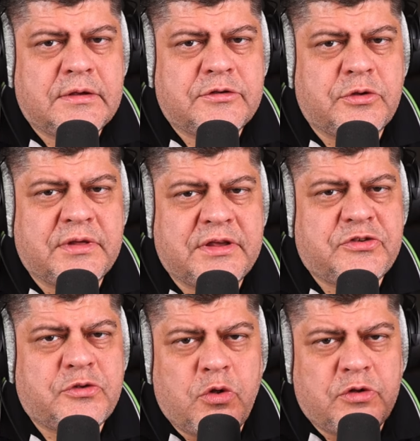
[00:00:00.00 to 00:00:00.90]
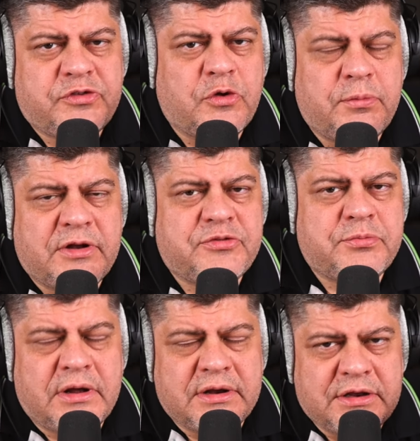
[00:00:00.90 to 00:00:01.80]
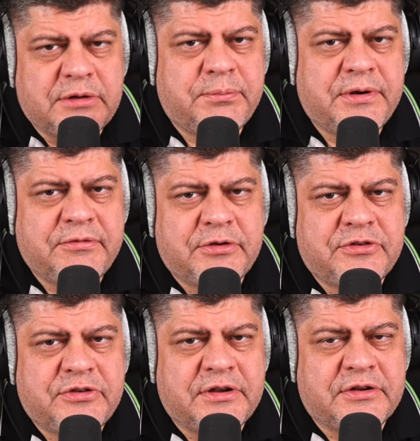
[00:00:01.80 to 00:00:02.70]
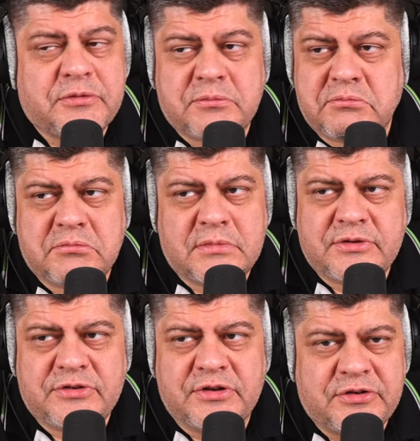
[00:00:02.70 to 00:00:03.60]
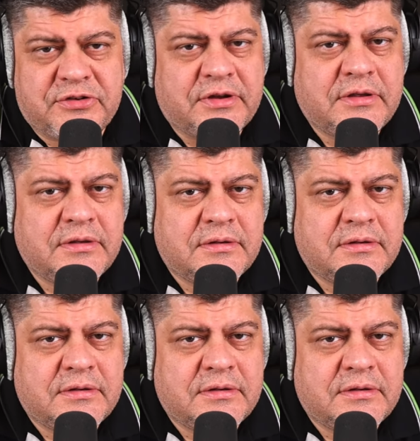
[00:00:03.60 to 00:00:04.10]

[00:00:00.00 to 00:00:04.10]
So they stole so much money in the previous years. That's interesting.